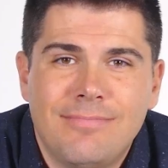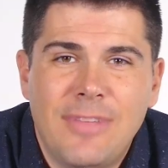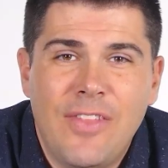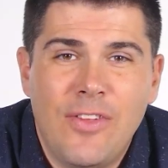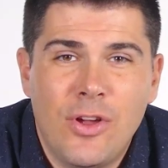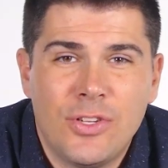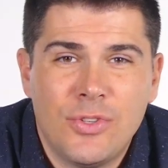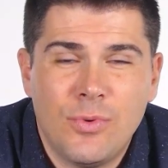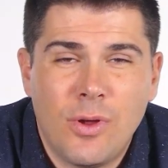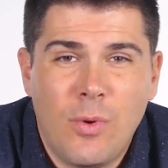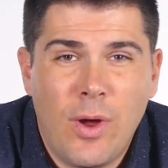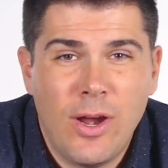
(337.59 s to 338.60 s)
And they also
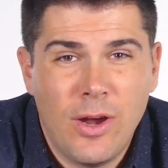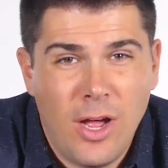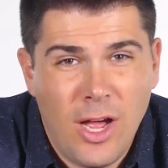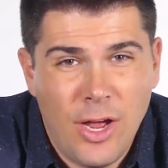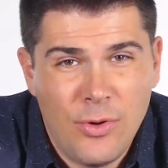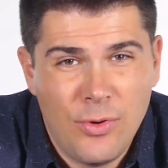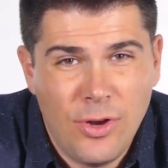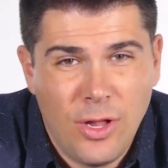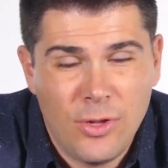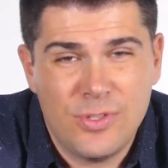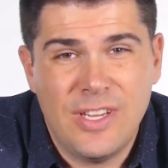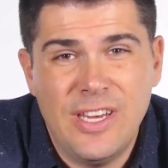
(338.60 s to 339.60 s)
require
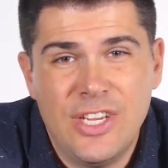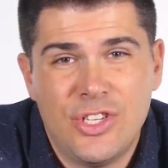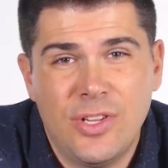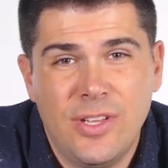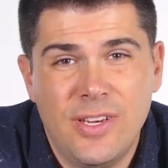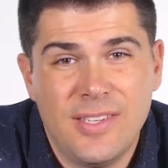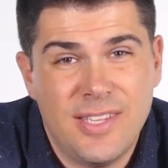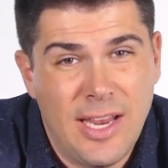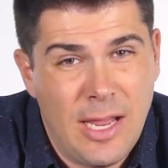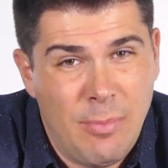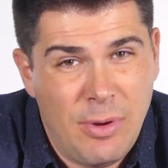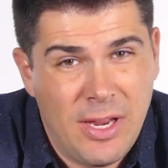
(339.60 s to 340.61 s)
$100 initially to set
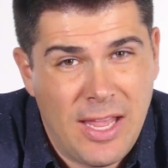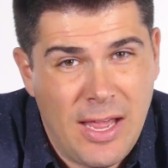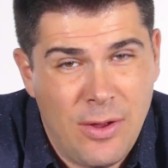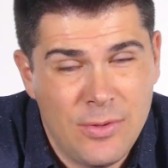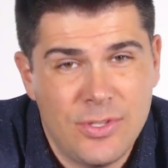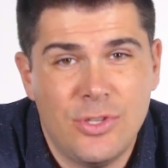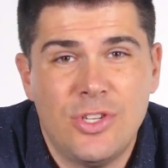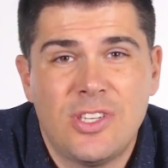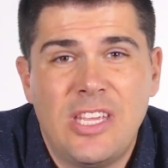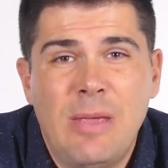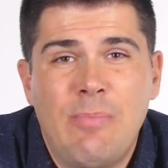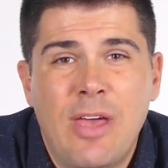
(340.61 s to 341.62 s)
up an account. So
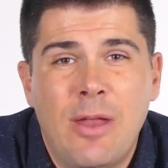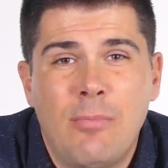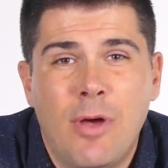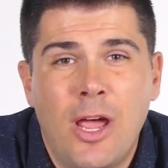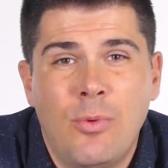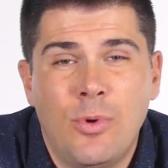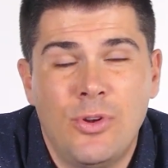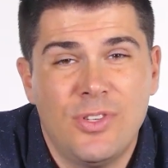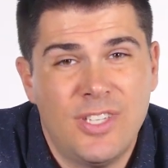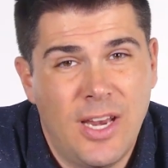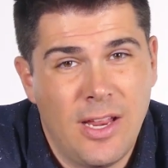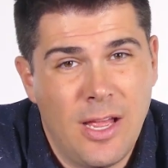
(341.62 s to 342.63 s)
just keep that in mind when you're
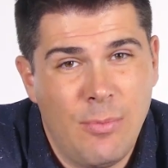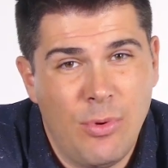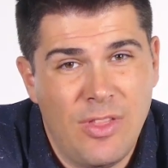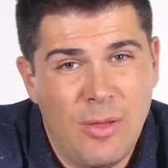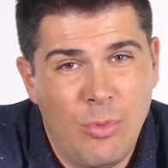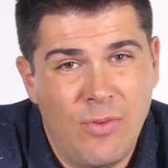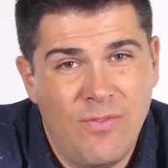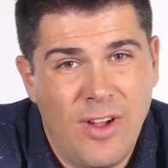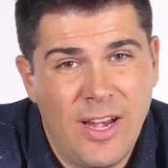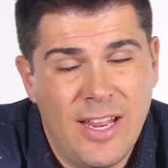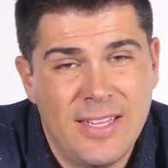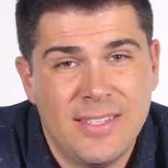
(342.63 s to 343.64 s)
setting up with M1
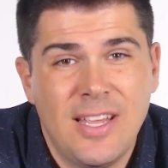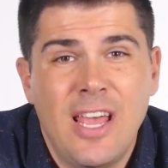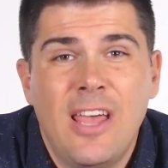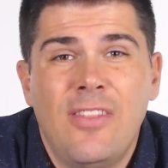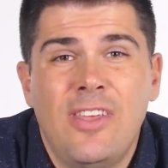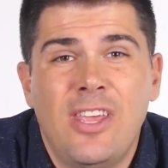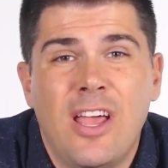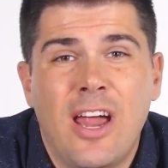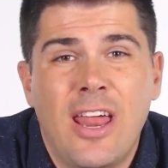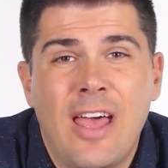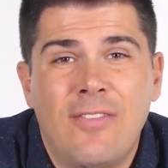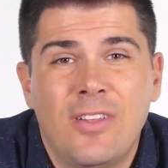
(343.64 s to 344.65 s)
Finance, that you got
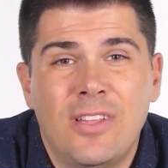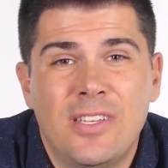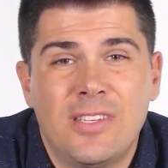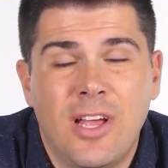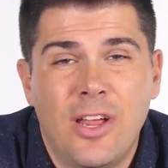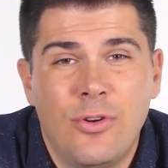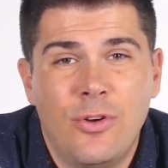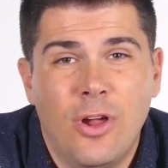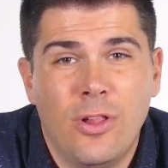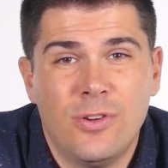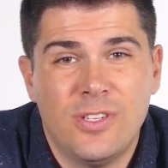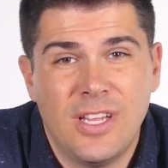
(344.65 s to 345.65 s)
to have at least
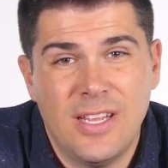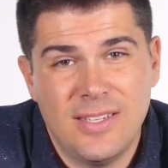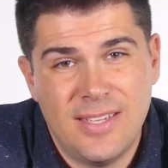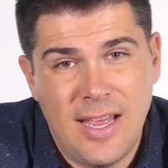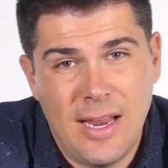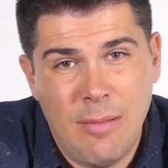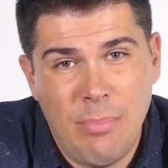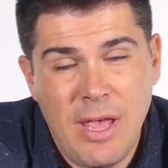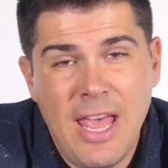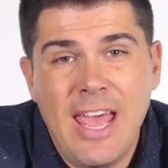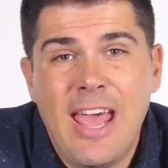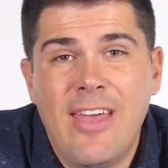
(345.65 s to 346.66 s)
$100 to get set up.
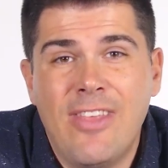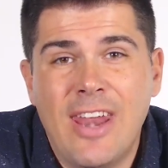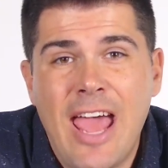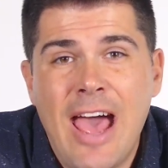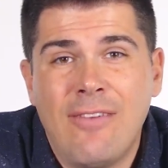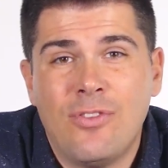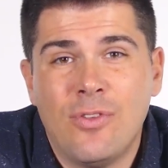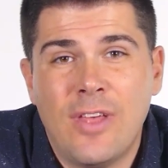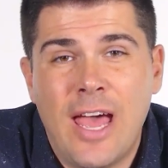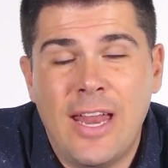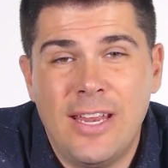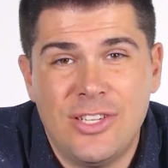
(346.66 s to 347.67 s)
And then after
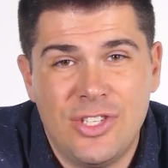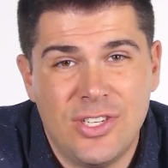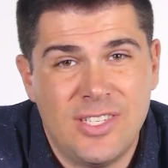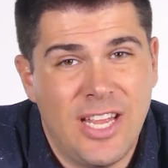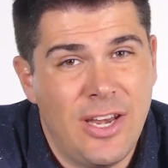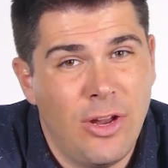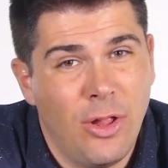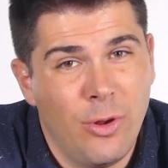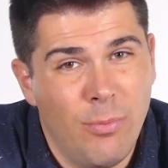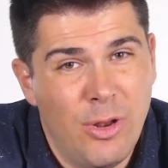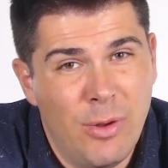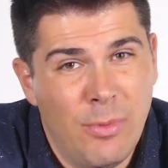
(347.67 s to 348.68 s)
that, it's just $10
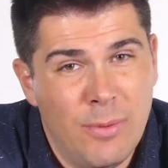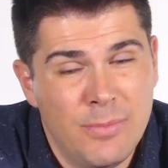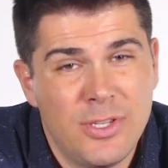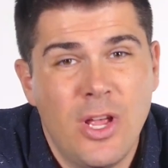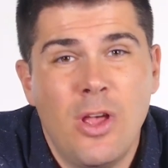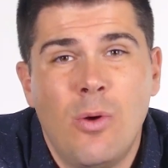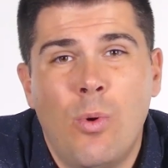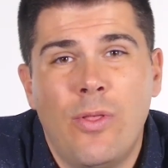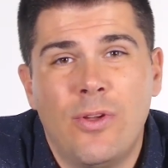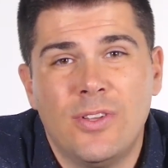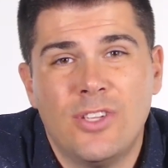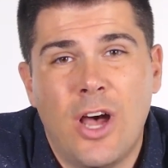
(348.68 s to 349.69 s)
minimums,
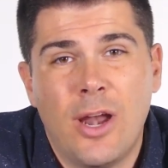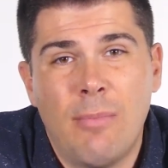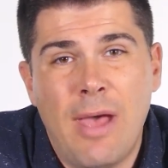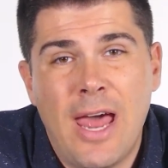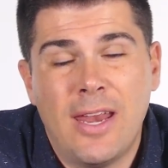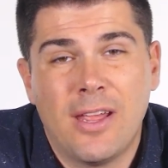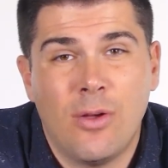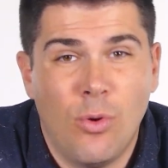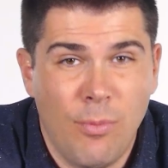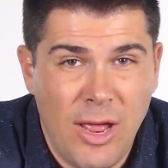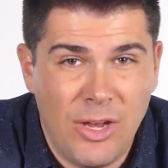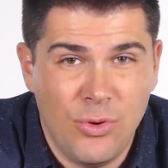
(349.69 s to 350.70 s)
whether it's automatic or
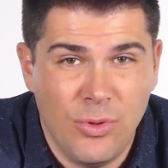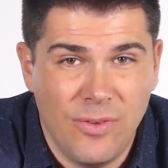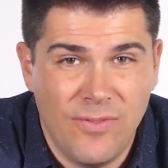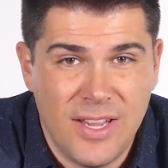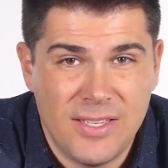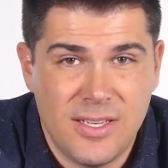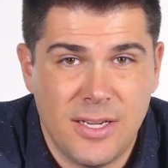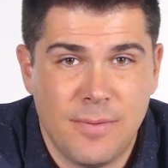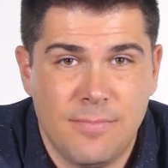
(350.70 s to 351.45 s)
manual investing.